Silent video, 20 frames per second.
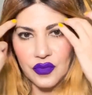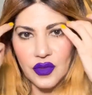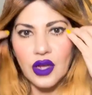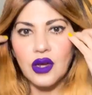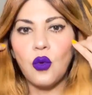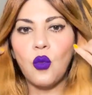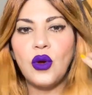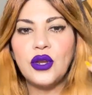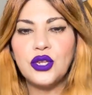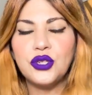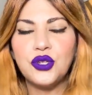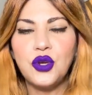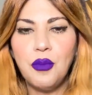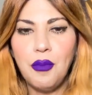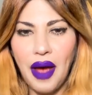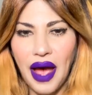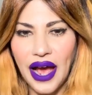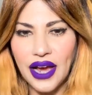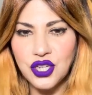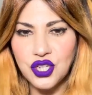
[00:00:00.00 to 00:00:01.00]
when you do
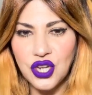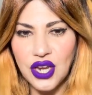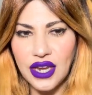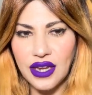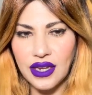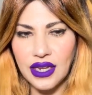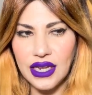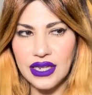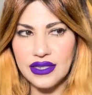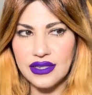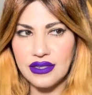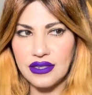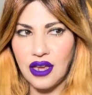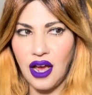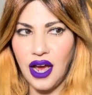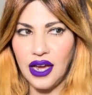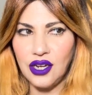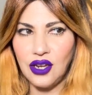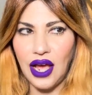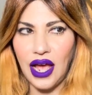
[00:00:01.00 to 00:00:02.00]
magic, it's
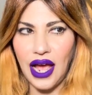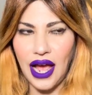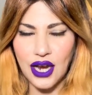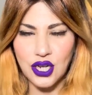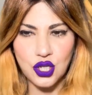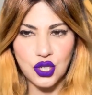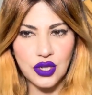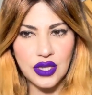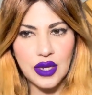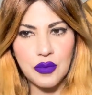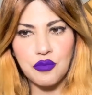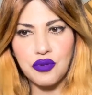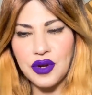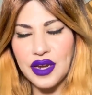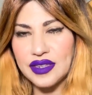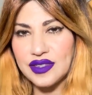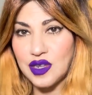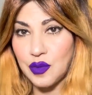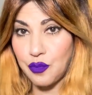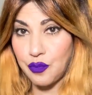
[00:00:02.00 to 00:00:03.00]
kind of actually
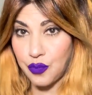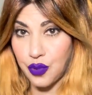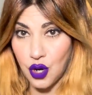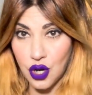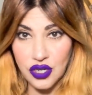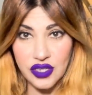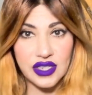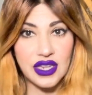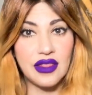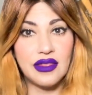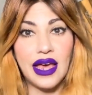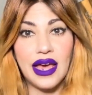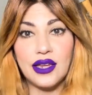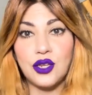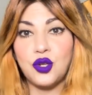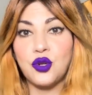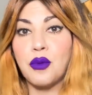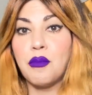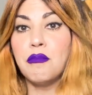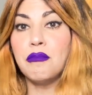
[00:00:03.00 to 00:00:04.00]
brings the person that
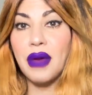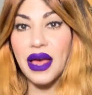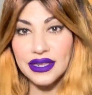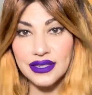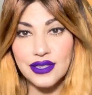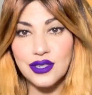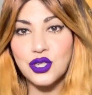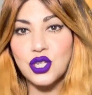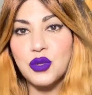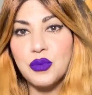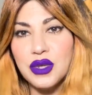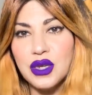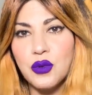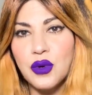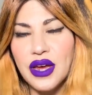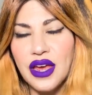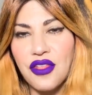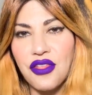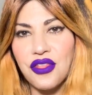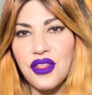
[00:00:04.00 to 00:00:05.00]
you're meant to be
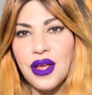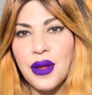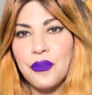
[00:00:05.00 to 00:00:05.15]
with